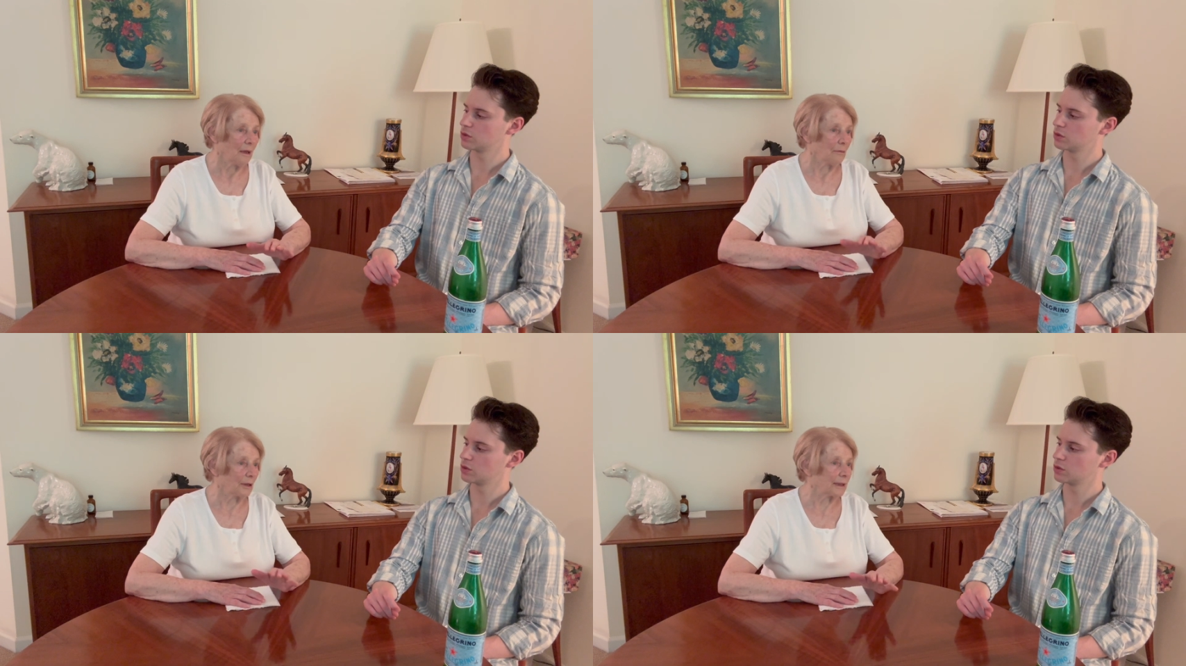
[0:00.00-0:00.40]

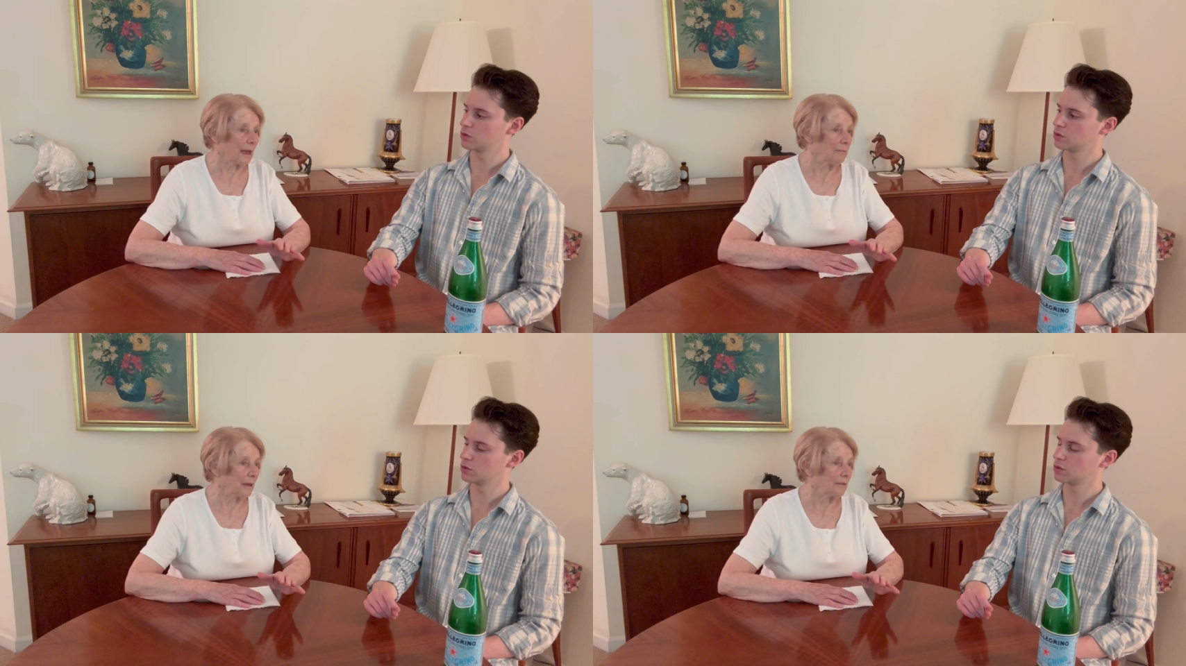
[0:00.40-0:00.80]
Speaker 1: One time
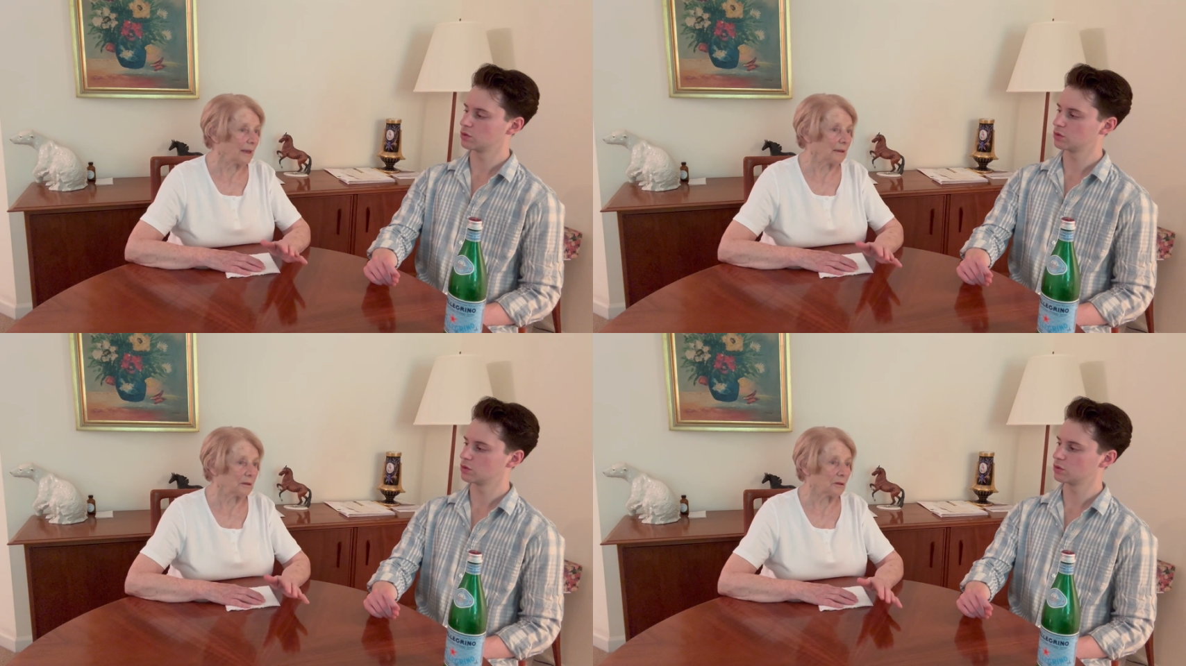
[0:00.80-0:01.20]
I
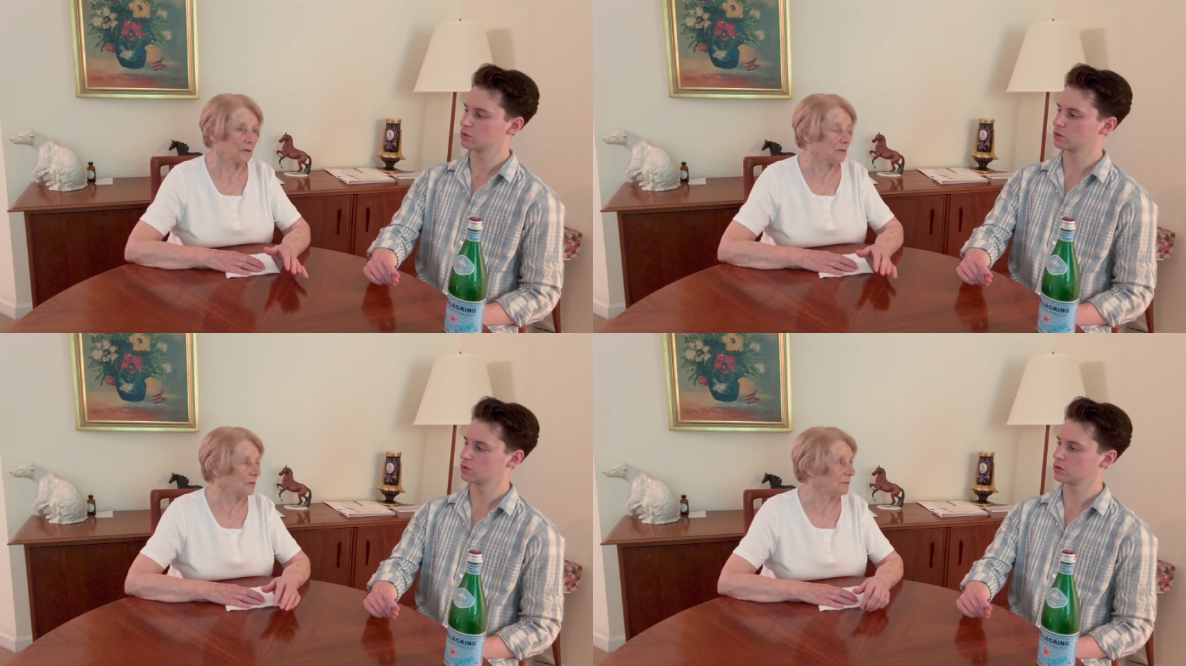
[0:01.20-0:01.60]
went
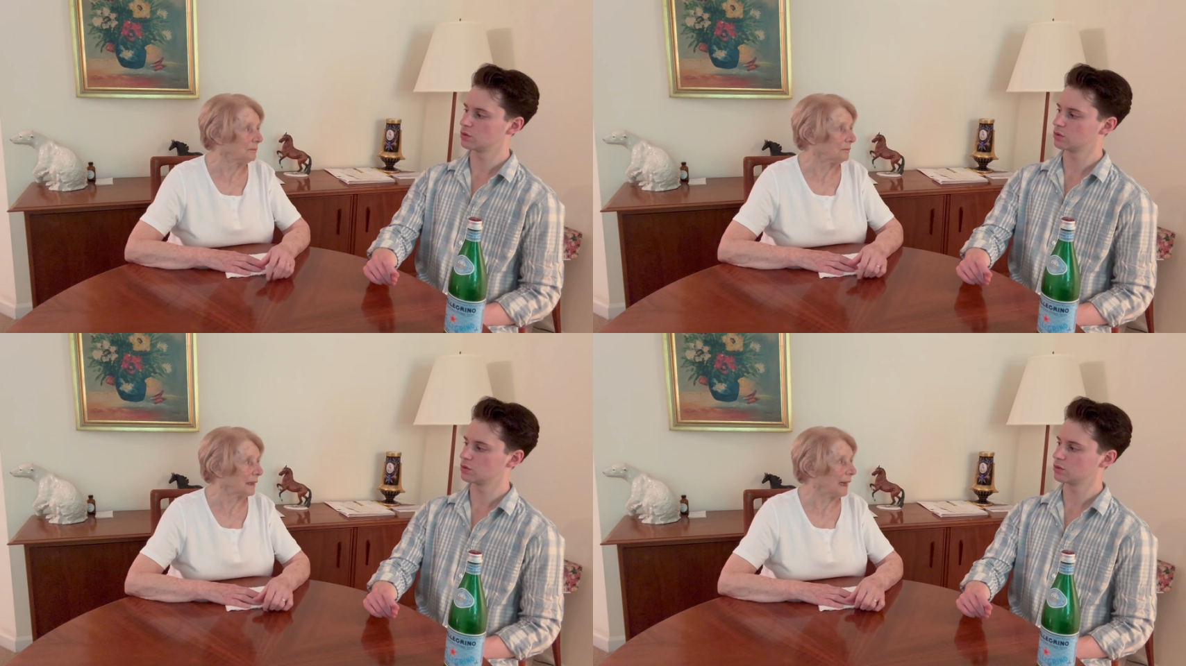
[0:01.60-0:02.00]
to
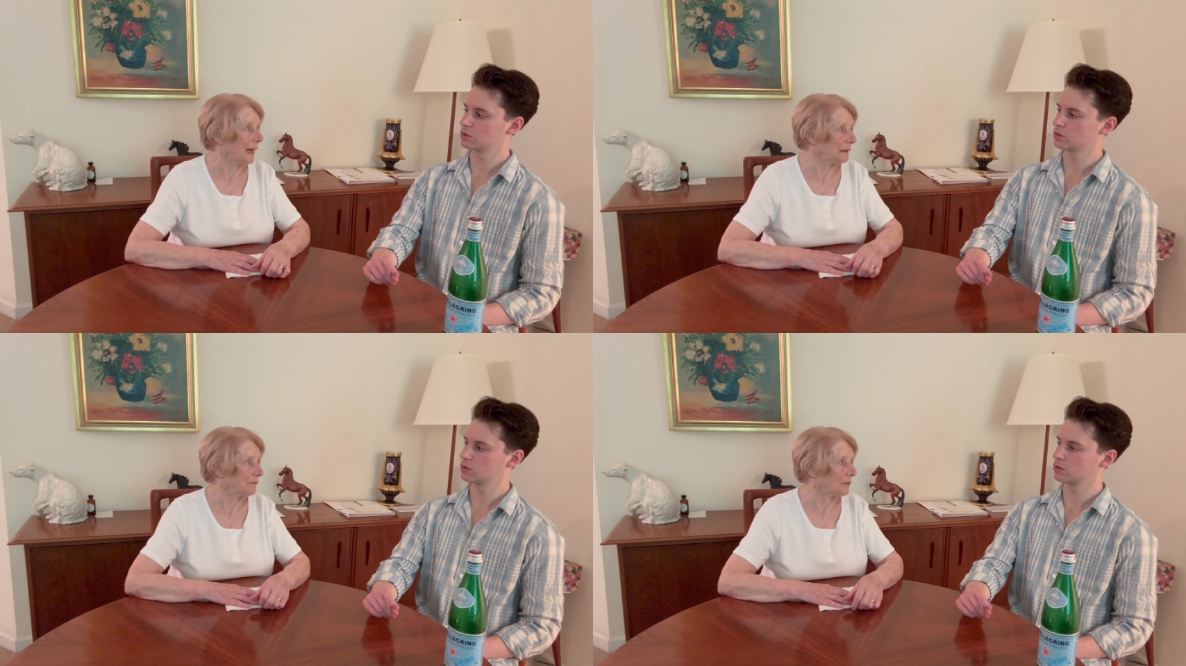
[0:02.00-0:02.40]

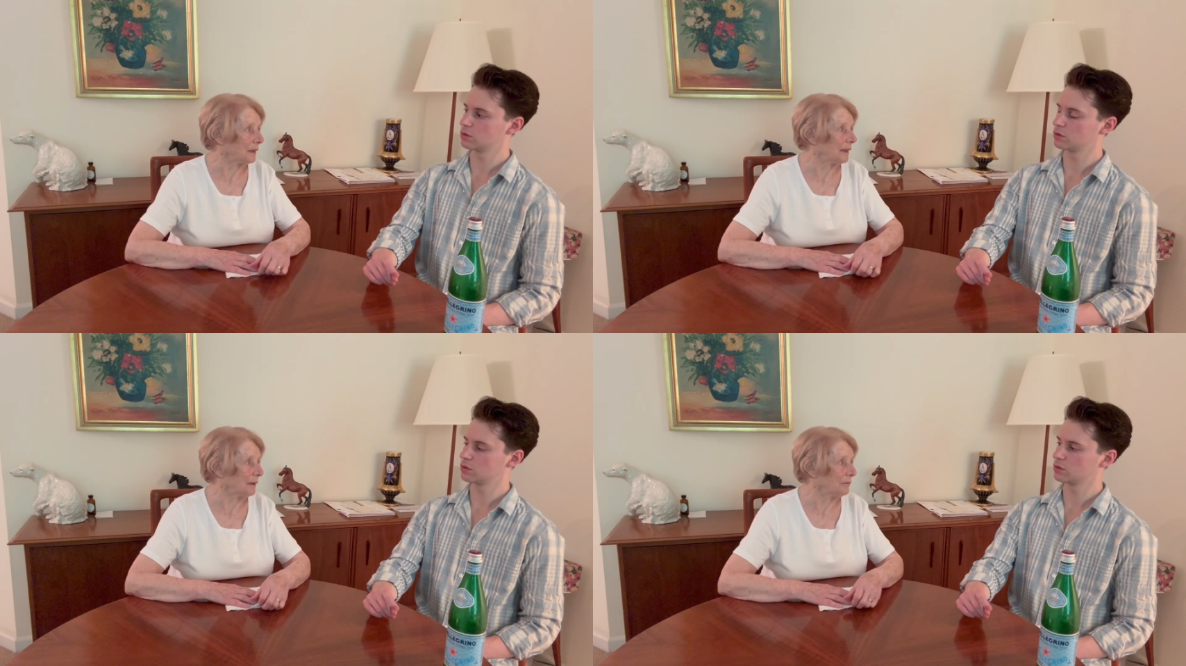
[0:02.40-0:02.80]
Manhattan with
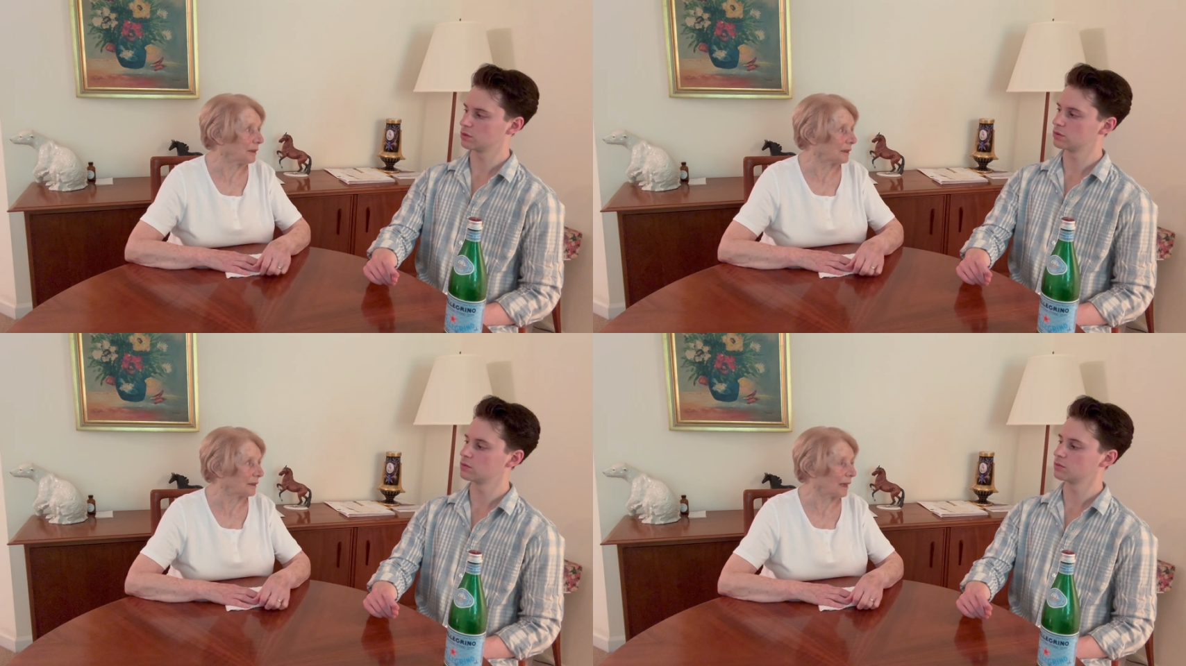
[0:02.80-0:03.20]
him with a
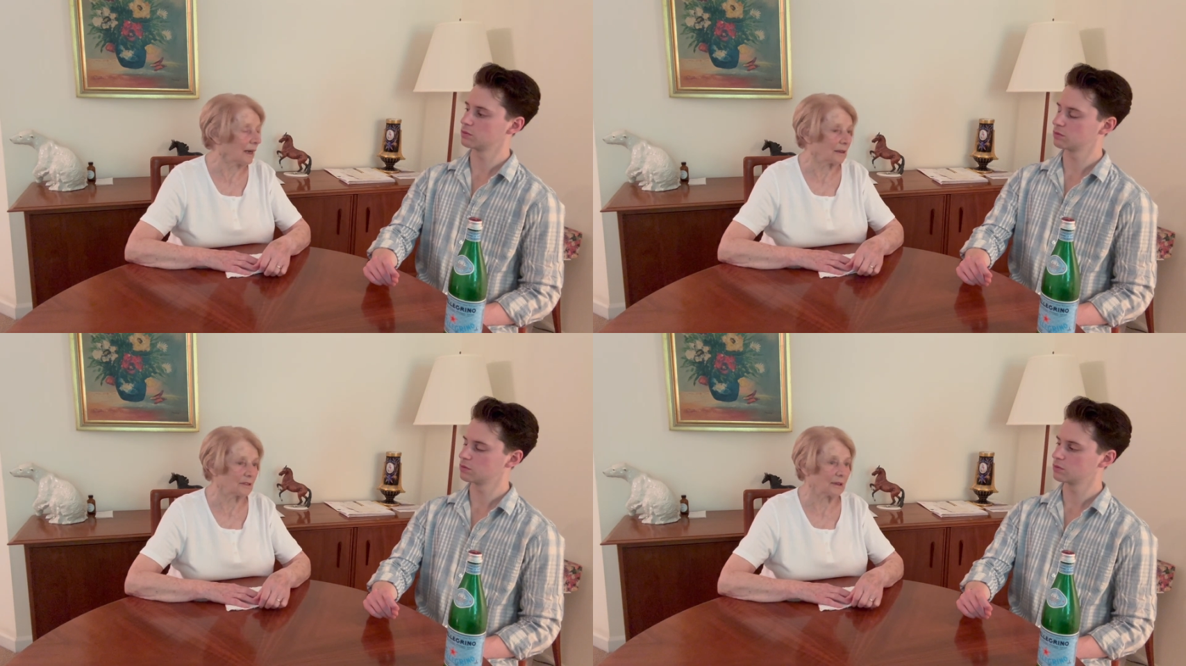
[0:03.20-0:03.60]

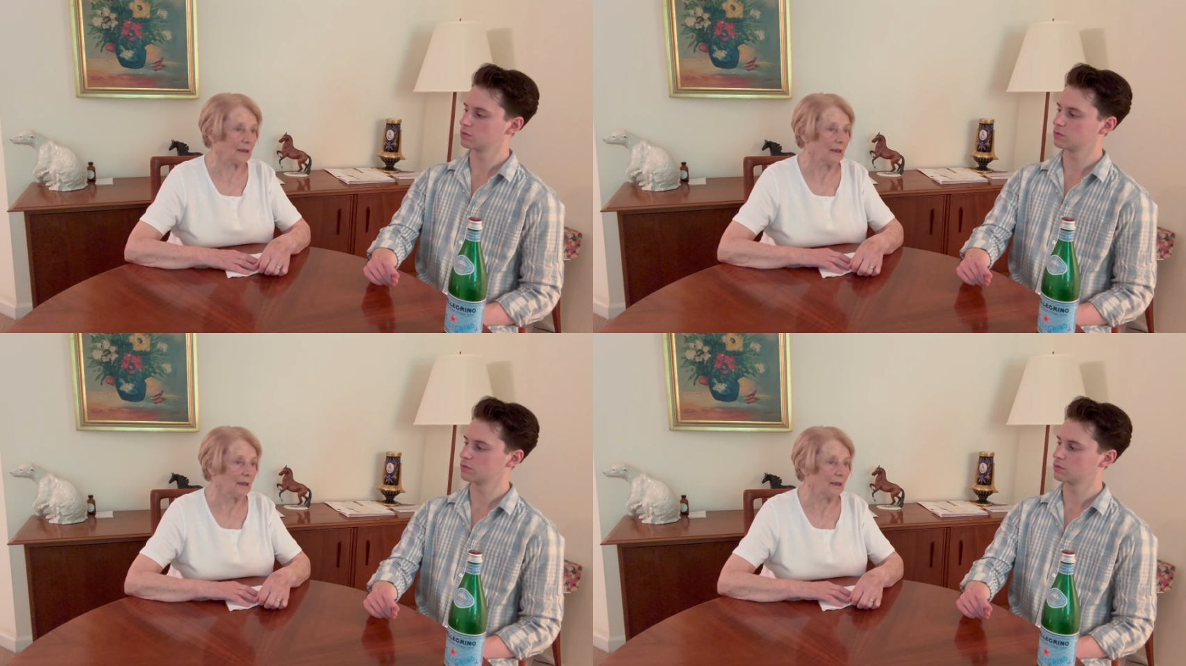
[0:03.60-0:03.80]
taxi.